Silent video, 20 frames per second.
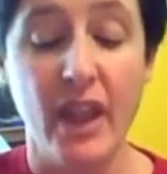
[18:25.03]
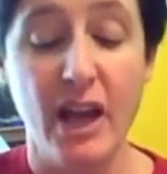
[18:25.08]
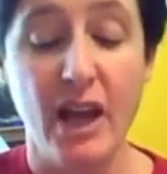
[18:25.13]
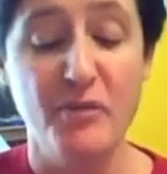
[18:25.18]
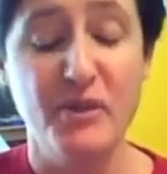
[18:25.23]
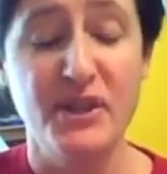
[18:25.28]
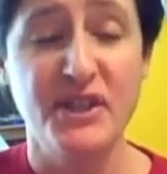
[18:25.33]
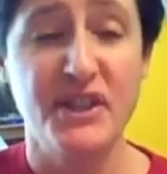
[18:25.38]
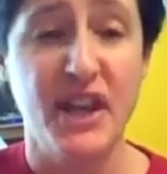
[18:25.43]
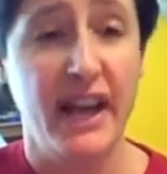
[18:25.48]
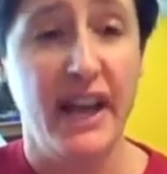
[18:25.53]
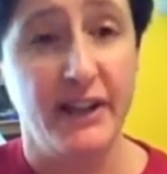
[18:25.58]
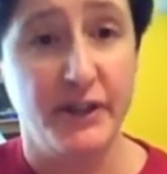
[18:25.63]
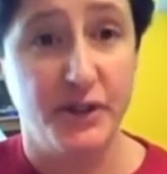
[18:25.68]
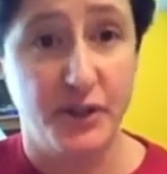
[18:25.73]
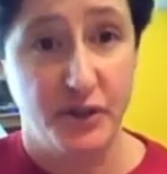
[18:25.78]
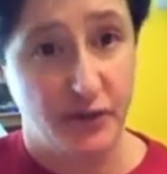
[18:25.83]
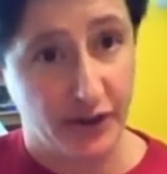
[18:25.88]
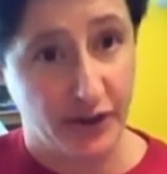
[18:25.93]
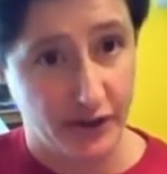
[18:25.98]
and is how
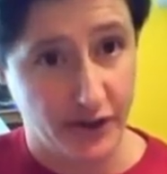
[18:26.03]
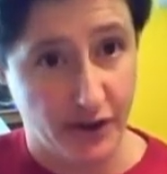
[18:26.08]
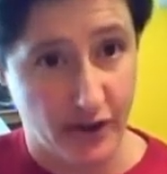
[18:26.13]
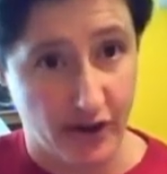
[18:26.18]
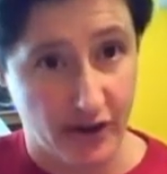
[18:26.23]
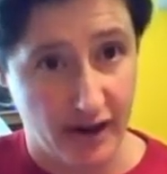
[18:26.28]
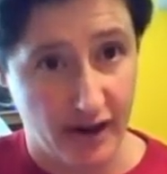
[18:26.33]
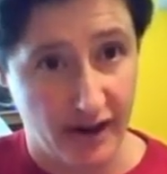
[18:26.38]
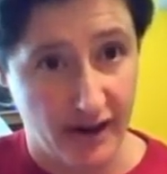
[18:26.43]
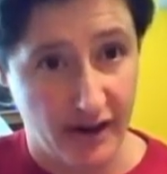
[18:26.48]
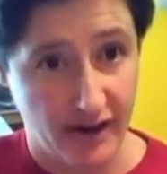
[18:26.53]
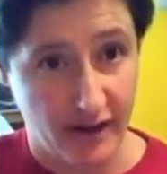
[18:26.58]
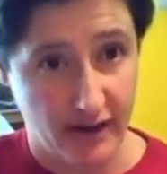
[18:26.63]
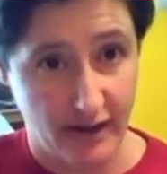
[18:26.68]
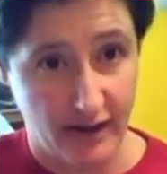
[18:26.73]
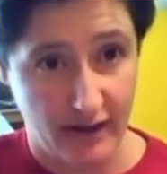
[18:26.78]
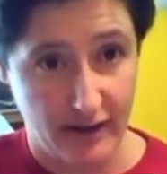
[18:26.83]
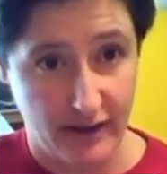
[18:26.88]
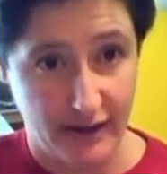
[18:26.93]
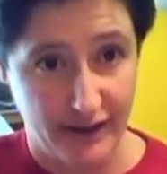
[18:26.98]
to tune the guitar.
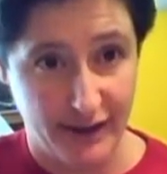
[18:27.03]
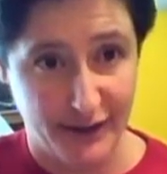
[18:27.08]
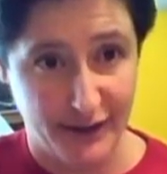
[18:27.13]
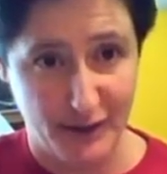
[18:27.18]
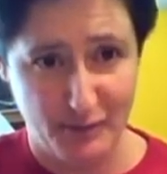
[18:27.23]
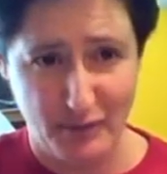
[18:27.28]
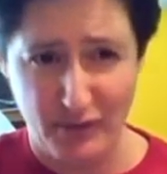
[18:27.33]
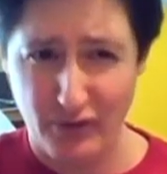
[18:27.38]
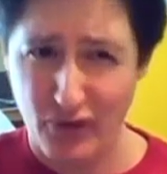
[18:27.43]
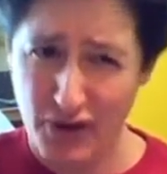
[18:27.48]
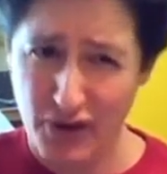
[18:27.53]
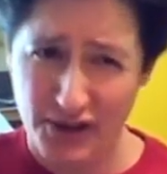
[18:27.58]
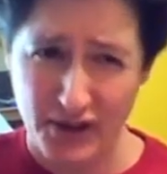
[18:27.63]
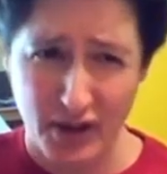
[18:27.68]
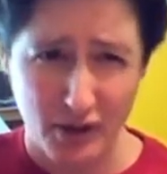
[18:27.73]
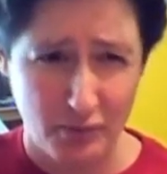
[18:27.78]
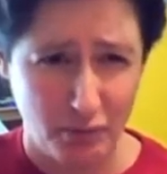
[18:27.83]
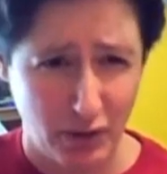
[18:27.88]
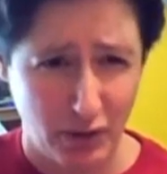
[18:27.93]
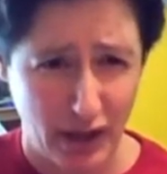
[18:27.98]
So before you
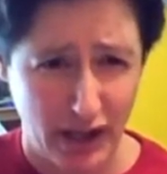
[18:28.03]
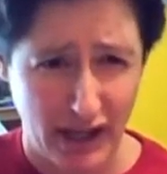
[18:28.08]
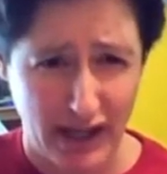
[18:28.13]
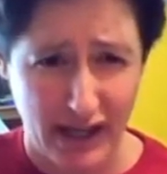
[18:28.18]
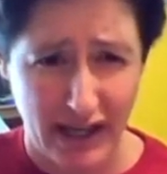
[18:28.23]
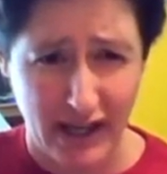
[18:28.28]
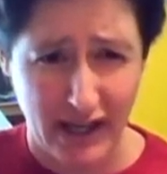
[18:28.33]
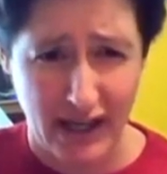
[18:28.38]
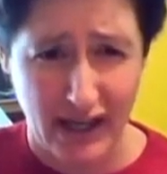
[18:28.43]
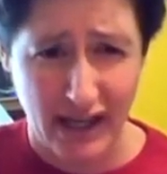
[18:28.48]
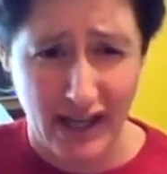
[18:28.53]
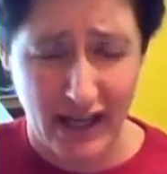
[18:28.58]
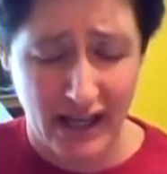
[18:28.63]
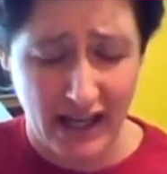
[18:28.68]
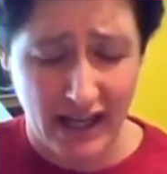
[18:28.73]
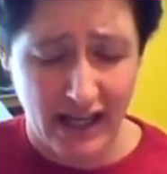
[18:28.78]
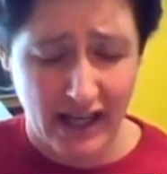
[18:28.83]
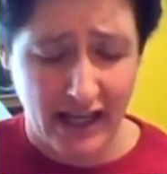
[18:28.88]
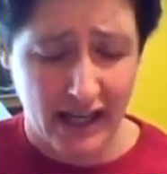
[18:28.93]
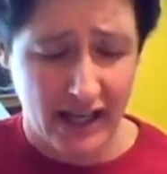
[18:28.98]
start playing,
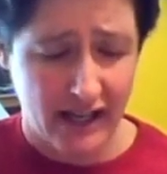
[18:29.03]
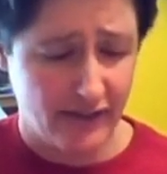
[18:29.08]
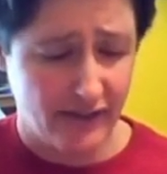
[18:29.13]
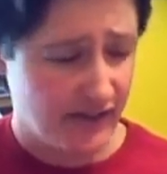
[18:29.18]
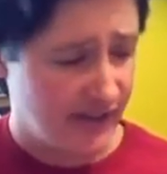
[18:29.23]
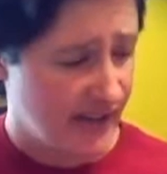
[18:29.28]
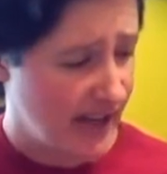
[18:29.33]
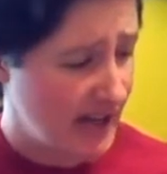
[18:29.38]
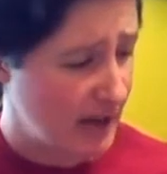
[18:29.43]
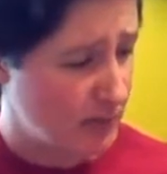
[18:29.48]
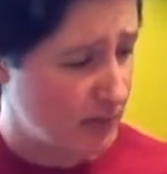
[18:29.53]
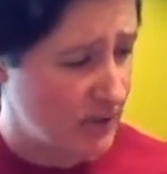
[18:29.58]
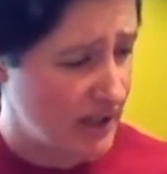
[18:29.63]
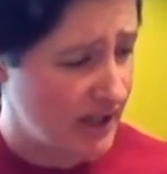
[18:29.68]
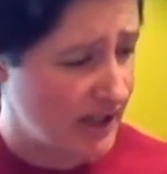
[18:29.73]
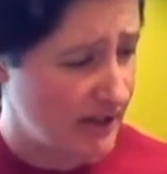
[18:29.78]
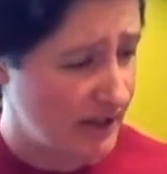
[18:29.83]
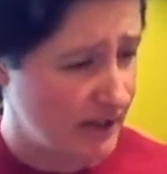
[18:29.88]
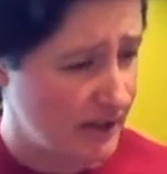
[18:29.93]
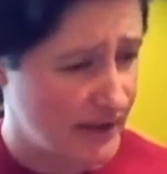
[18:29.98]
if you've got a
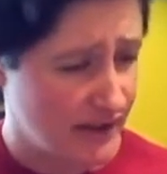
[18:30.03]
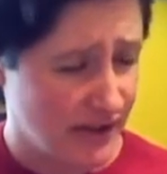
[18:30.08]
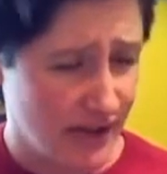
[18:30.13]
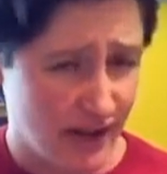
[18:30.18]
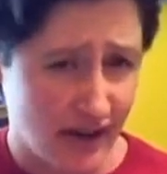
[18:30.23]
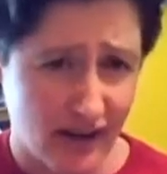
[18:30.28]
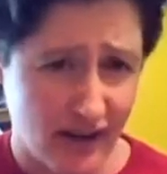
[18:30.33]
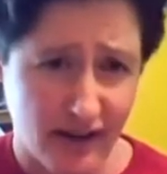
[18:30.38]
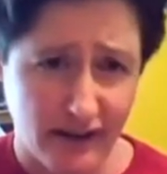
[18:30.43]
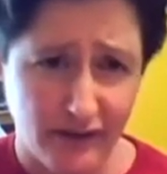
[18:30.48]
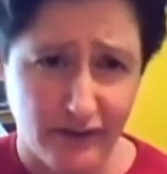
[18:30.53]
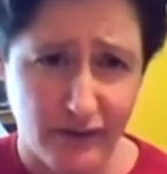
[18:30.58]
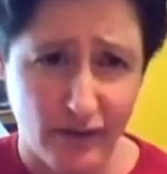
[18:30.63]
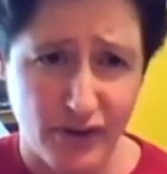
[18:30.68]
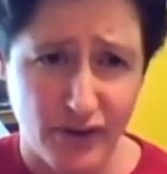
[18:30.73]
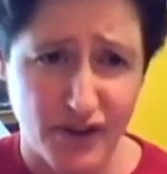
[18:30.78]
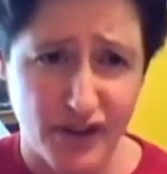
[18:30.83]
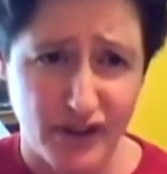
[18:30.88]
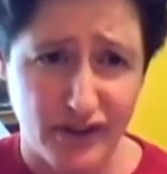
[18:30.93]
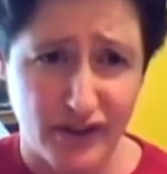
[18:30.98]
brand new guitar, and
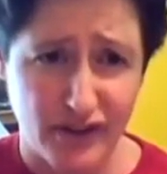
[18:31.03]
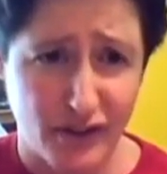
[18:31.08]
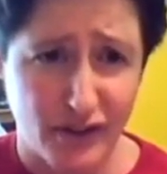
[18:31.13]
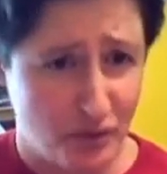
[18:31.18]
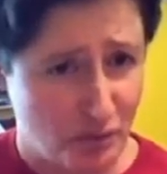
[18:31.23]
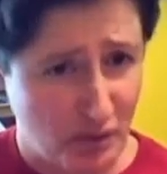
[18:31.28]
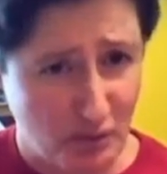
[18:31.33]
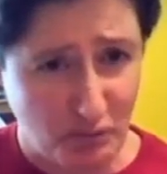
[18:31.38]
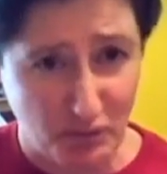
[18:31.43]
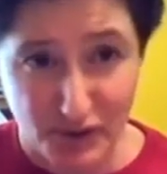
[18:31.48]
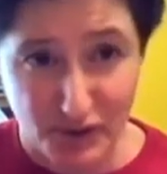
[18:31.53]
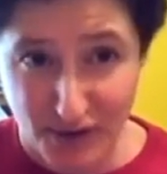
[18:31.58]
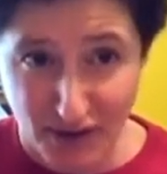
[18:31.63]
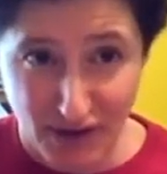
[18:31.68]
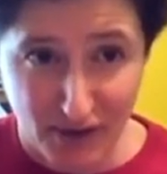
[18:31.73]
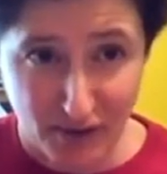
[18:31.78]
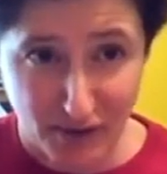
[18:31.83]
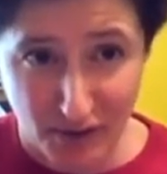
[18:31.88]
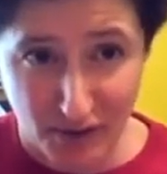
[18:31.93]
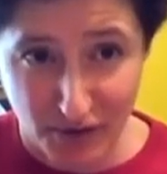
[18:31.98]
unfortunately new people
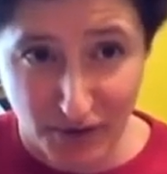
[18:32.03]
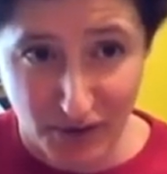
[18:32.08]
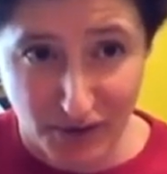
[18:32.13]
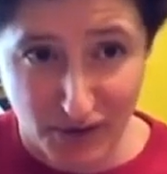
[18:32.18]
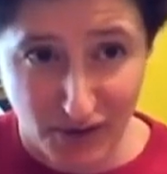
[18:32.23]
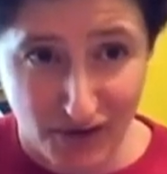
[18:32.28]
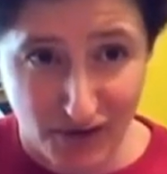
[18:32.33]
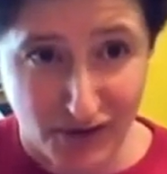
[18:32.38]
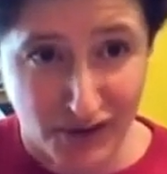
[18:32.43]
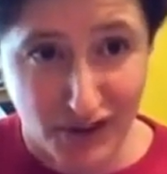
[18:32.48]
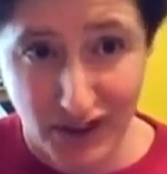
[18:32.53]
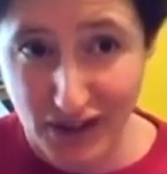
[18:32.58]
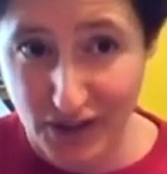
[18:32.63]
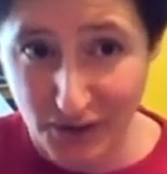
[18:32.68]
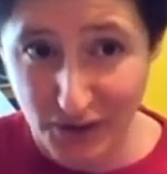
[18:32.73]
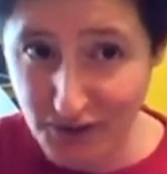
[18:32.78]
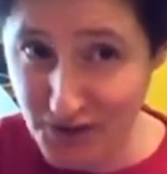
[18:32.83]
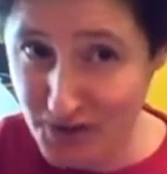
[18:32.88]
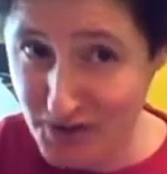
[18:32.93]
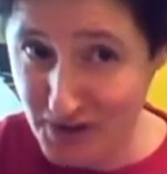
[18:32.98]
start out with new guitars, you got
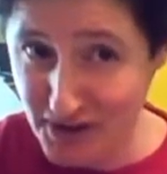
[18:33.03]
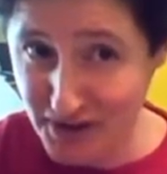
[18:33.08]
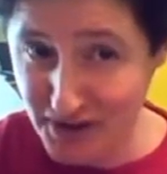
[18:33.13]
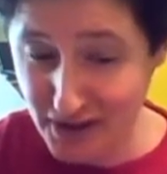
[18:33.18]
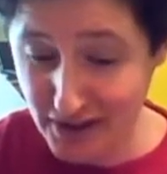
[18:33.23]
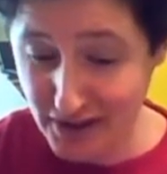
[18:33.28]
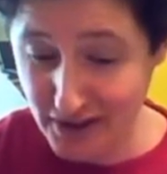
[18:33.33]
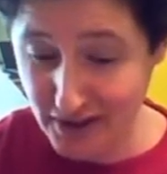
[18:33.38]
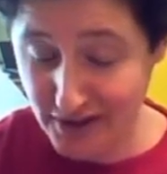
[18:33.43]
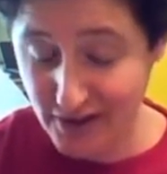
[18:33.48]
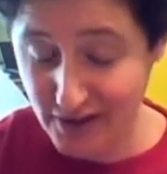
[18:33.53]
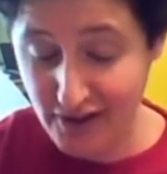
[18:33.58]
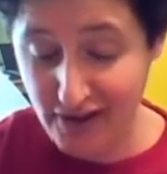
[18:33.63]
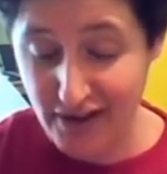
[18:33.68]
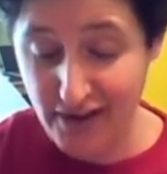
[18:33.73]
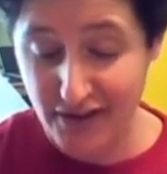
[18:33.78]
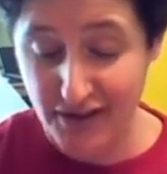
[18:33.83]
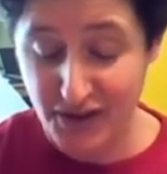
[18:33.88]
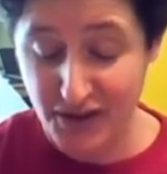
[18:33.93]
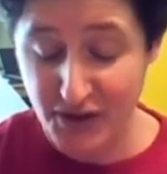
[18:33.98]
new strings on the
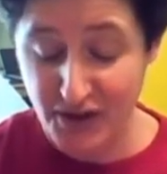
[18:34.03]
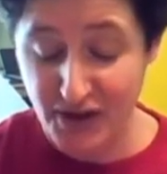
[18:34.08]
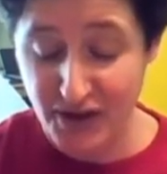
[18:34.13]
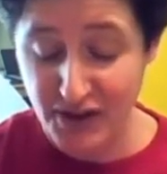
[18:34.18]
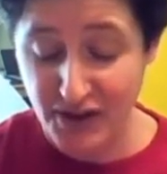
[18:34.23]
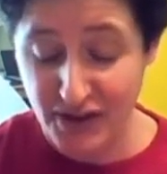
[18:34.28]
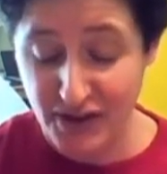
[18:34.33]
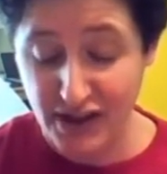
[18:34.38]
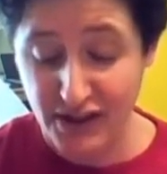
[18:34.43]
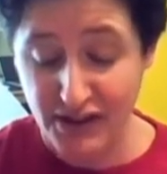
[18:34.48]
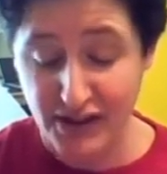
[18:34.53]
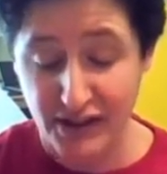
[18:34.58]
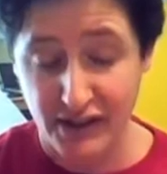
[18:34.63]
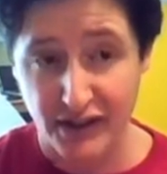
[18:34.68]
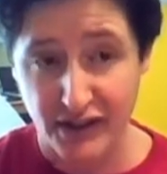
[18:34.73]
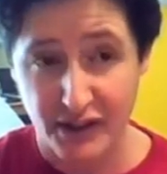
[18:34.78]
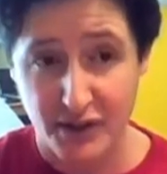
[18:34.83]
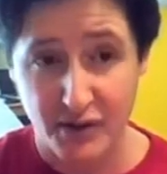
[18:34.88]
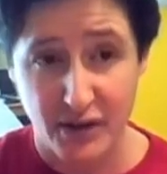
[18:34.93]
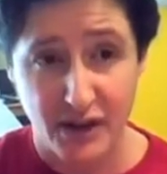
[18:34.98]
guitar, and the strings are
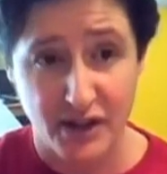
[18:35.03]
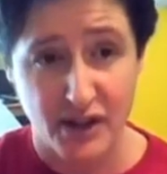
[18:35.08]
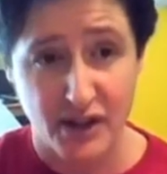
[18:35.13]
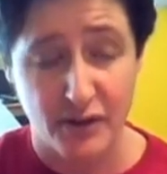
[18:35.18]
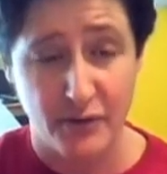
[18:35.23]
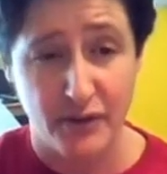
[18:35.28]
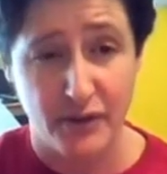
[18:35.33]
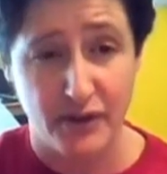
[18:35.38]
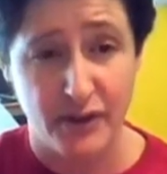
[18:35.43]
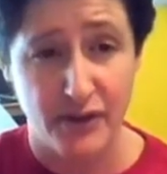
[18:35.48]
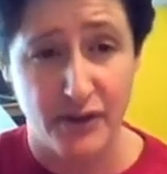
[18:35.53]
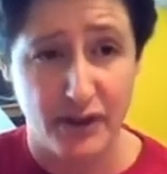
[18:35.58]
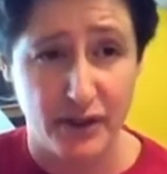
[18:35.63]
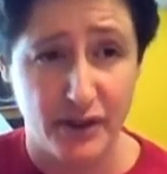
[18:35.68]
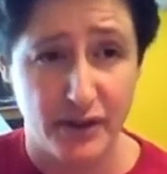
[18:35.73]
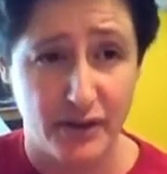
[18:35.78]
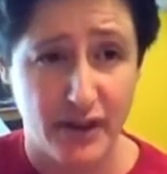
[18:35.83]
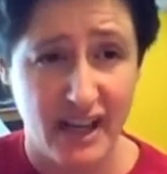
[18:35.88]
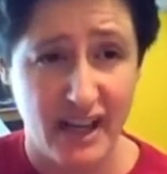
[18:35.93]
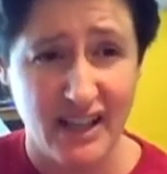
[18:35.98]
constantly stretching when they're
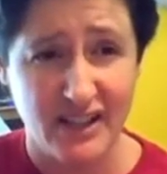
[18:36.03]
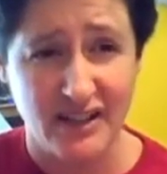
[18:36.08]
new.